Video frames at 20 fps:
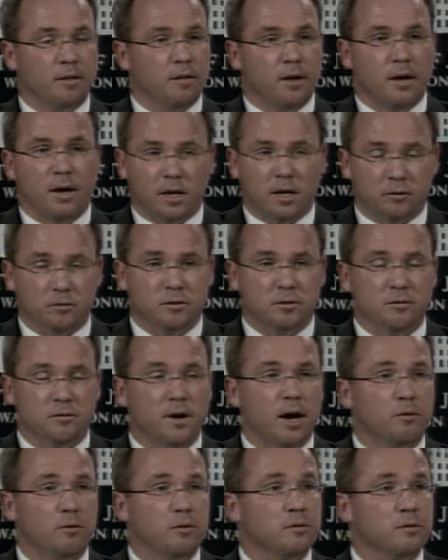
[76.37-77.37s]
hundreds of
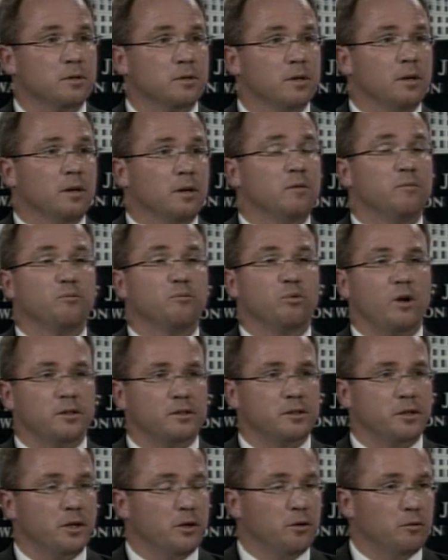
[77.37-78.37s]
hours of
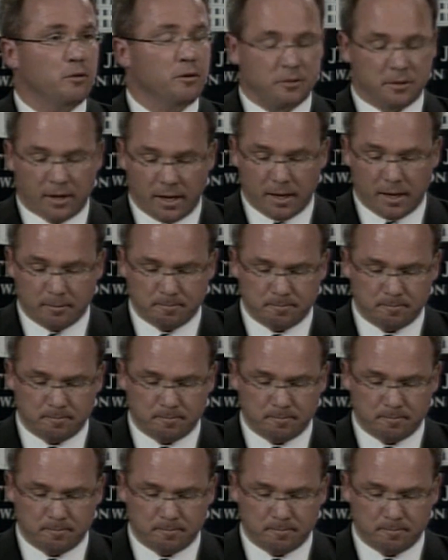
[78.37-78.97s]
prosecutor time.